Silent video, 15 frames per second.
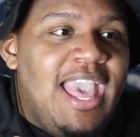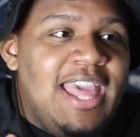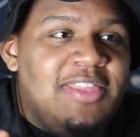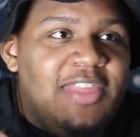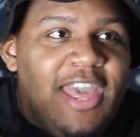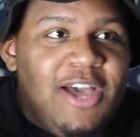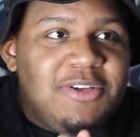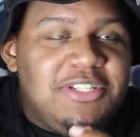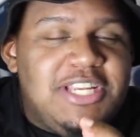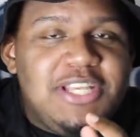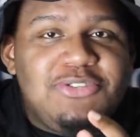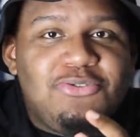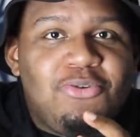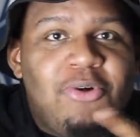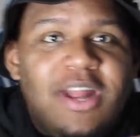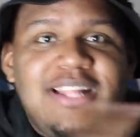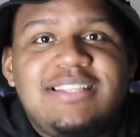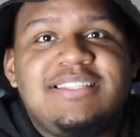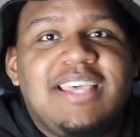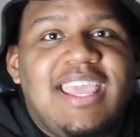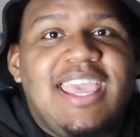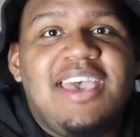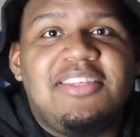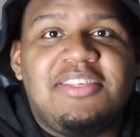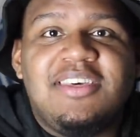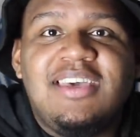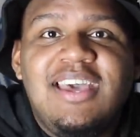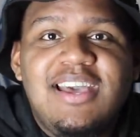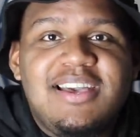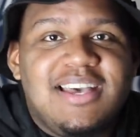and they'll just run
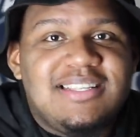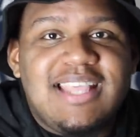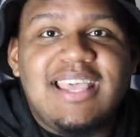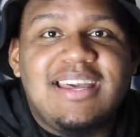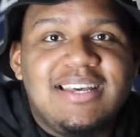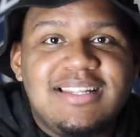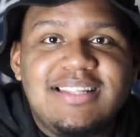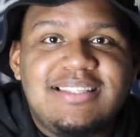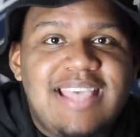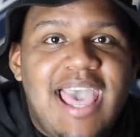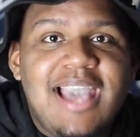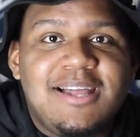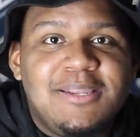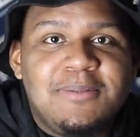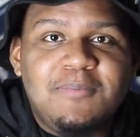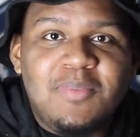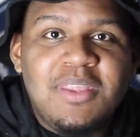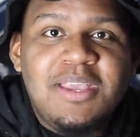together because they couldn't tackle him.